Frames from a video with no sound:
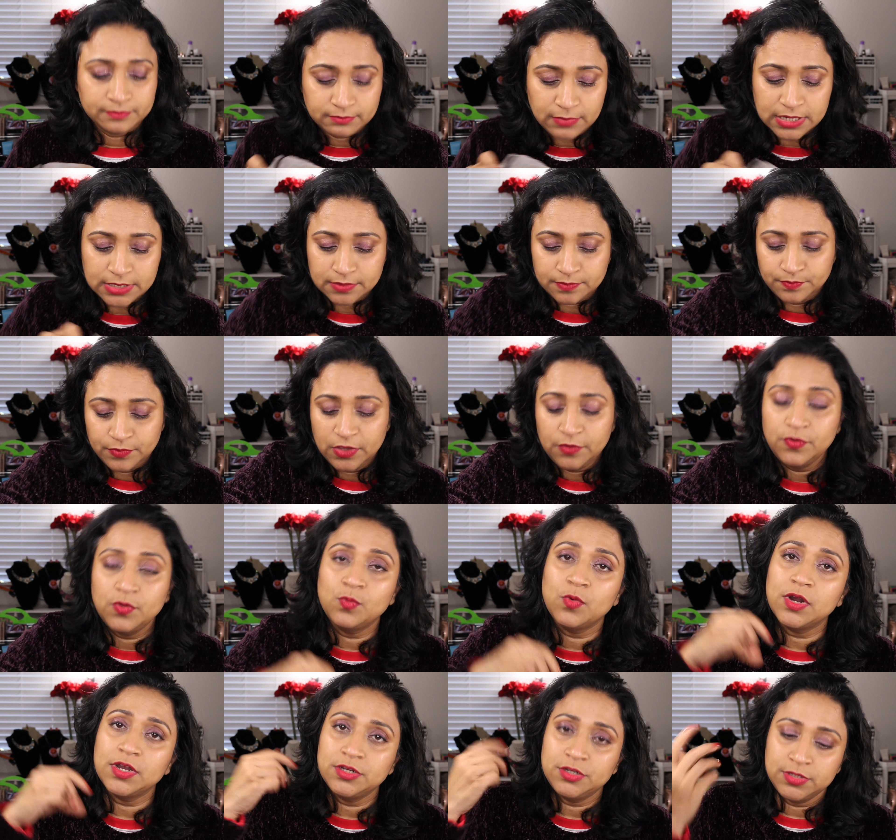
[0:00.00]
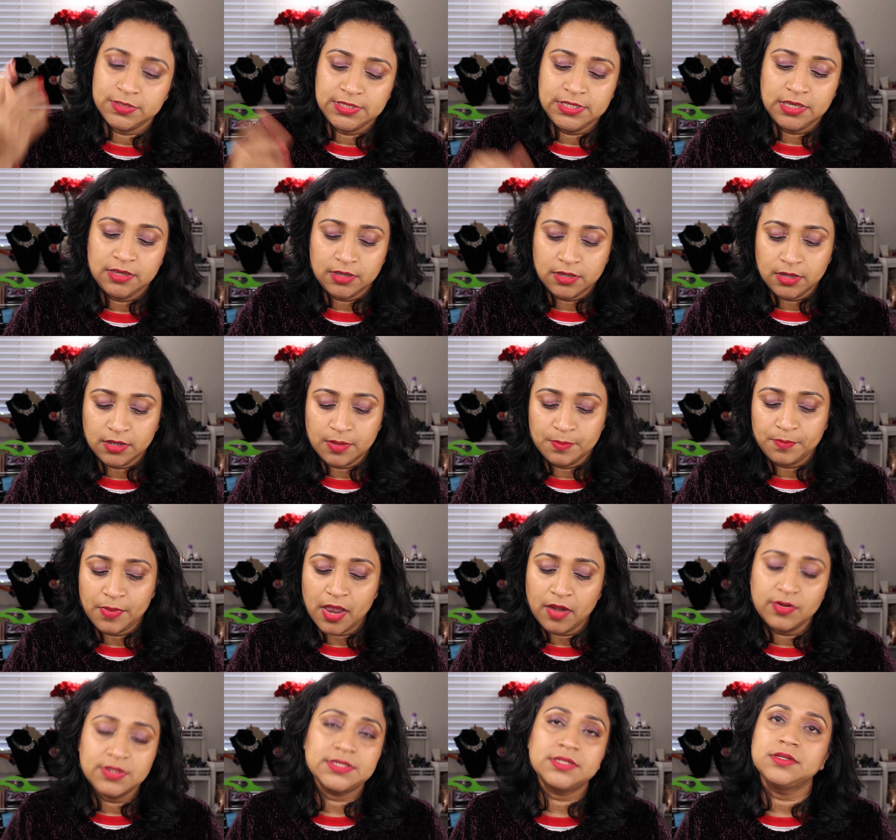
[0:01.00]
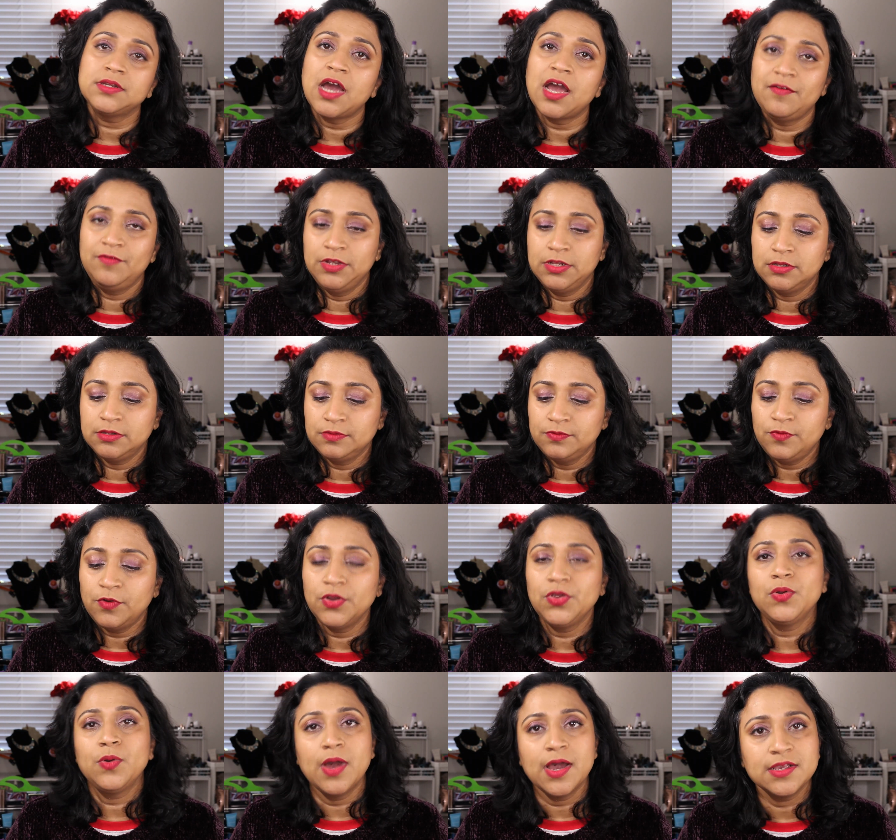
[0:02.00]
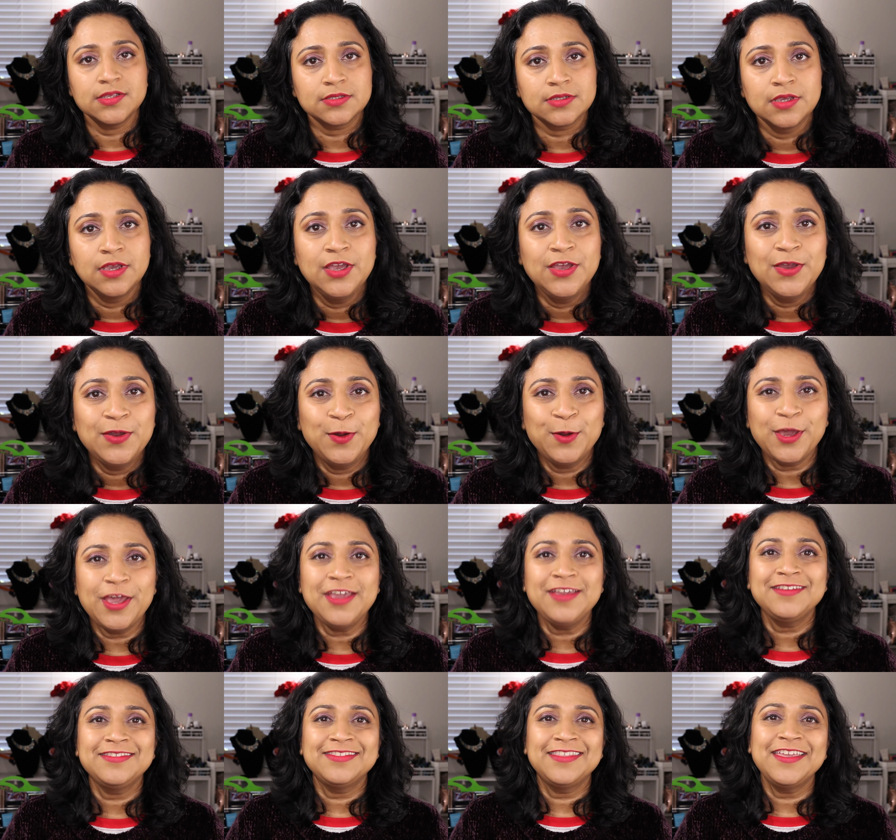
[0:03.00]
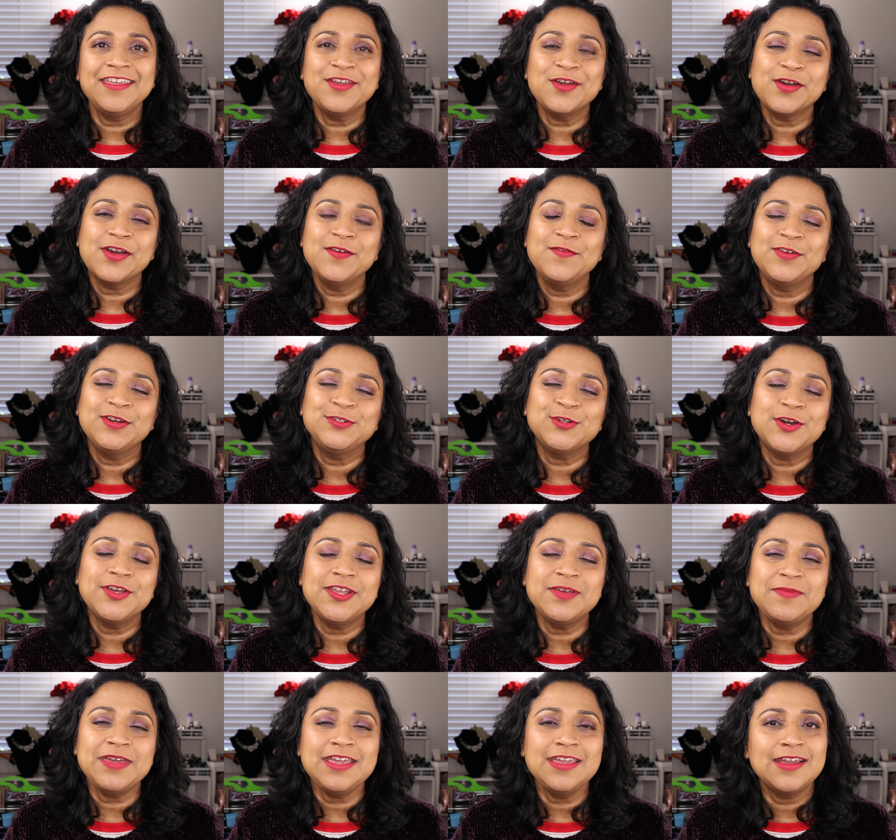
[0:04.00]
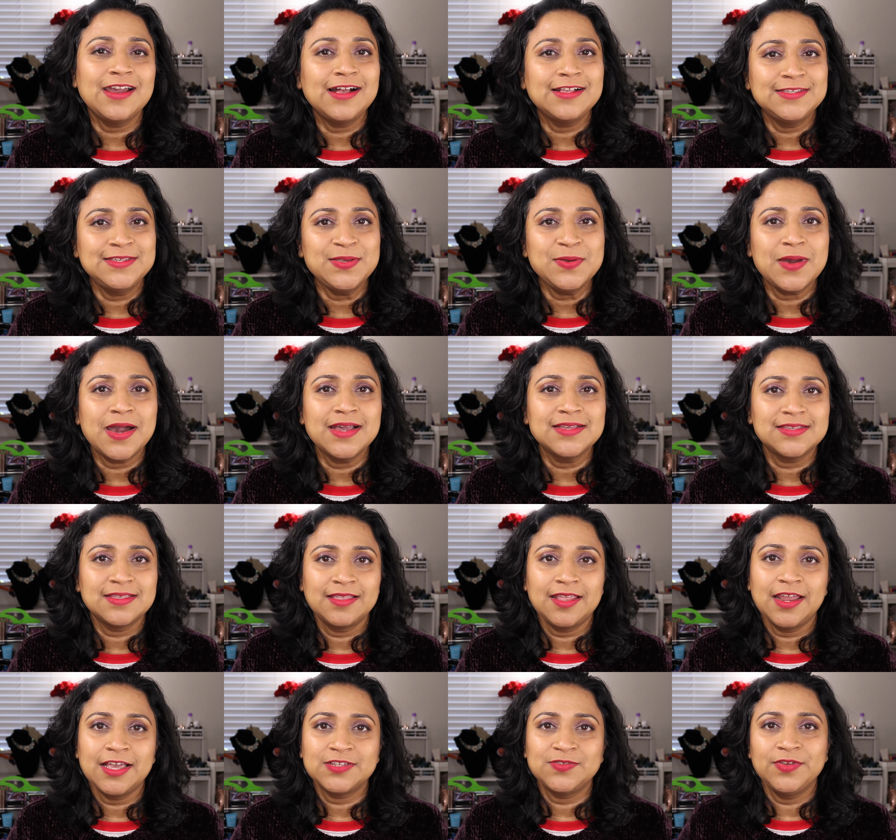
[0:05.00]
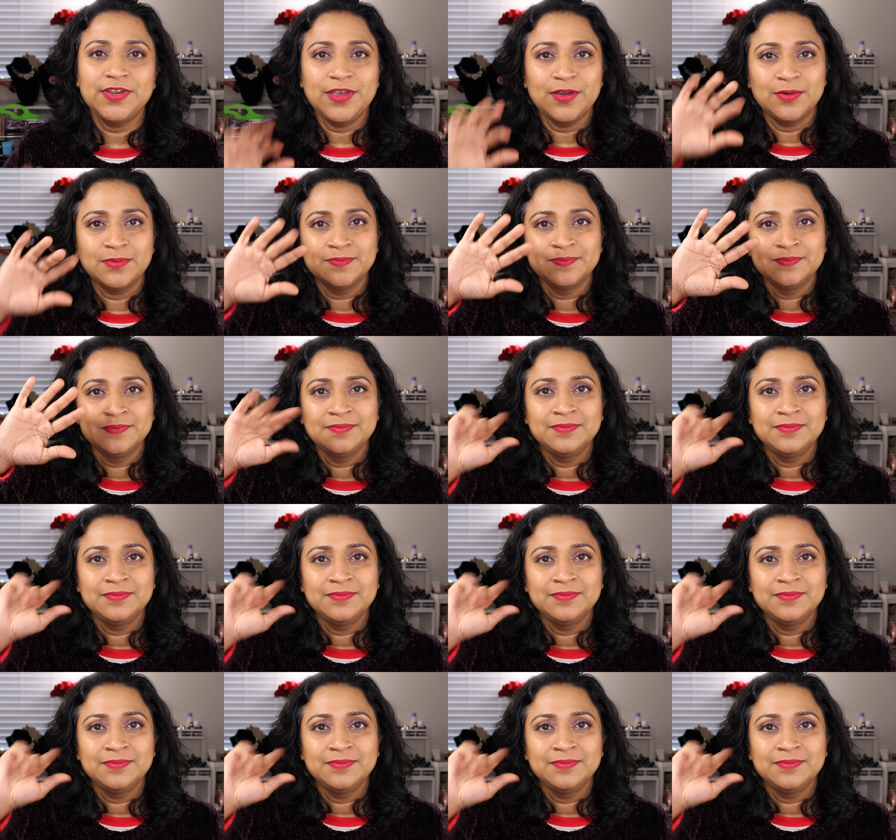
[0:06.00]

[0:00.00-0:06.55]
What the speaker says: But if you want to see a comparison, I will for you guys. Okay, thank you again for joining me. I'll see you guys in the next video.